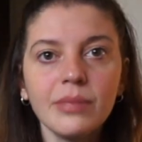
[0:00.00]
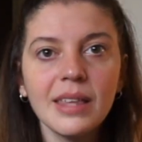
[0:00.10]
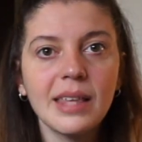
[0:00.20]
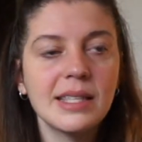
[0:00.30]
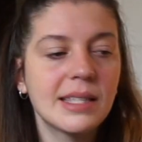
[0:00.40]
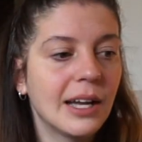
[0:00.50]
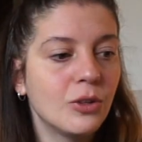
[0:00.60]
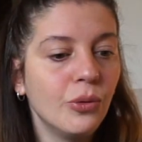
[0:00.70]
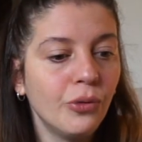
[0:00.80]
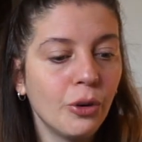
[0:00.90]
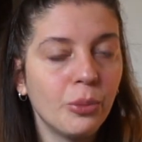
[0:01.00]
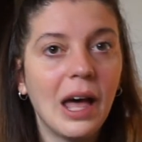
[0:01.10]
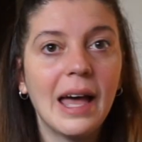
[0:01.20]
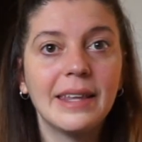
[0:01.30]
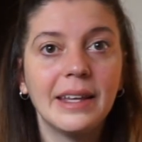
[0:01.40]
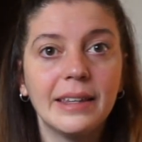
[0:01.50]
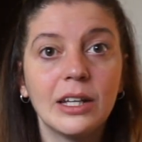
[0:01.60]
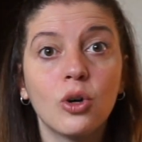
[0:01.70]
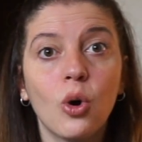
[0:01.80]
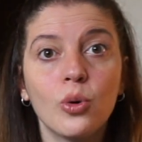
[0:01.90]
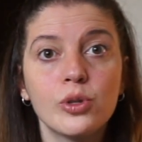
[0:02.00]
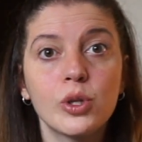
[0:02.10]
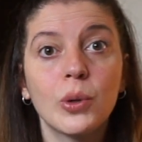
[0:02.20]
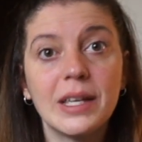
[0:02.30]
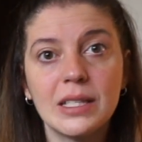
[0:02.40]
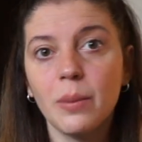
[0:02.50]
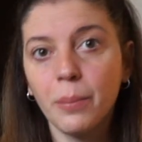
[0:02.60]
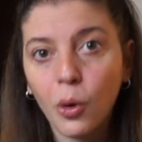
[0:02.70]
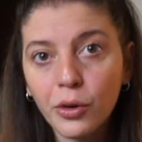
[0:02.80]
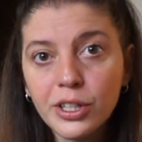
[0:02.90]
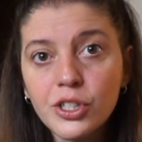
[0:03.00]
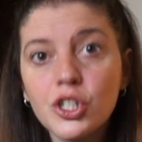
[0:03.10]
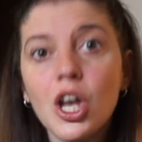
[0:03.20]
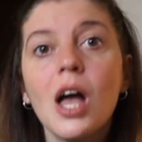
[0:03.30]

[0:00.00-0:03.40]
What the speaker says: testing a new formula, and I think also his porridge,